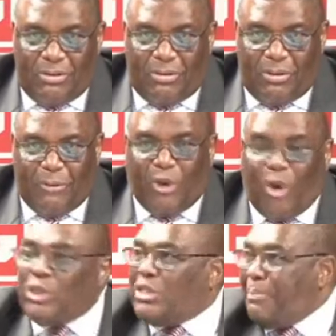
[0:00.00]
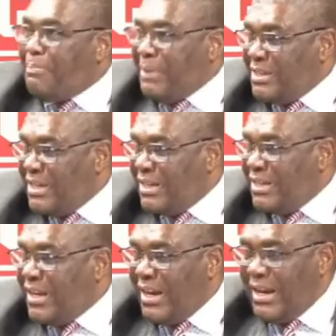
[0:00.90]
of course, the president
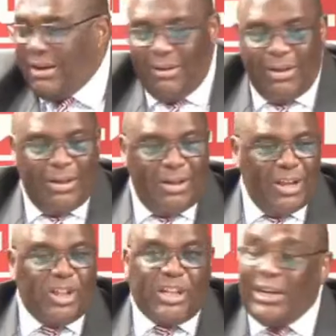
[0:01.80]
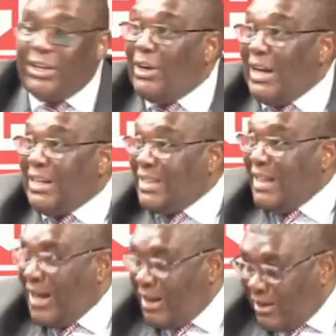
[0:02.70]
here. His handlers
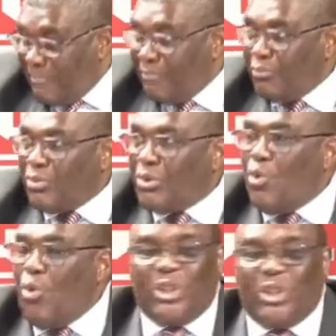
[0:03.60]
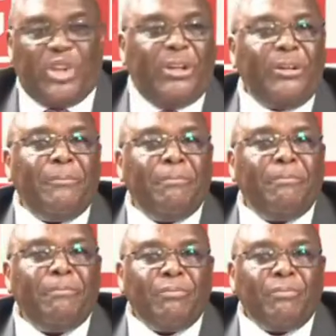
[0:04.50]
are watching.
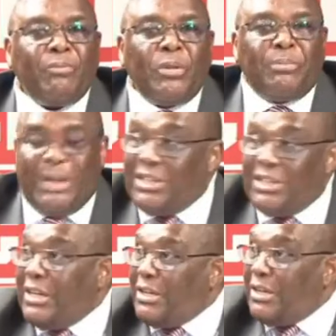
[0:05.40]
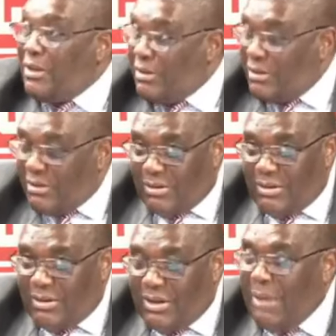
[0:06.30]
President
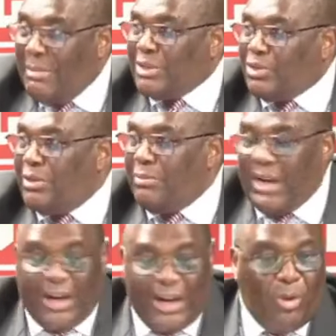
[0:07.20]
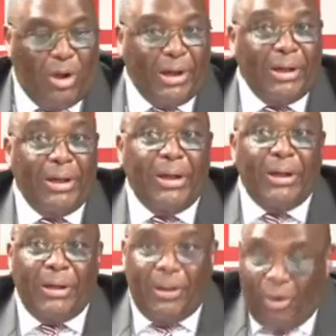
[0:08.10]
Emerson Mnangagwa,
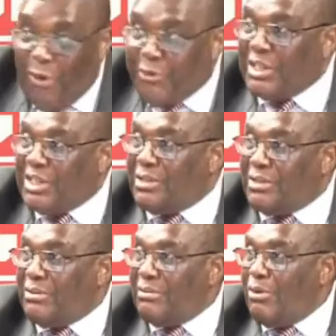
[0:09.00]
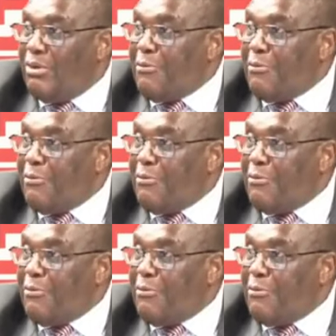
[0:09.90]
Office of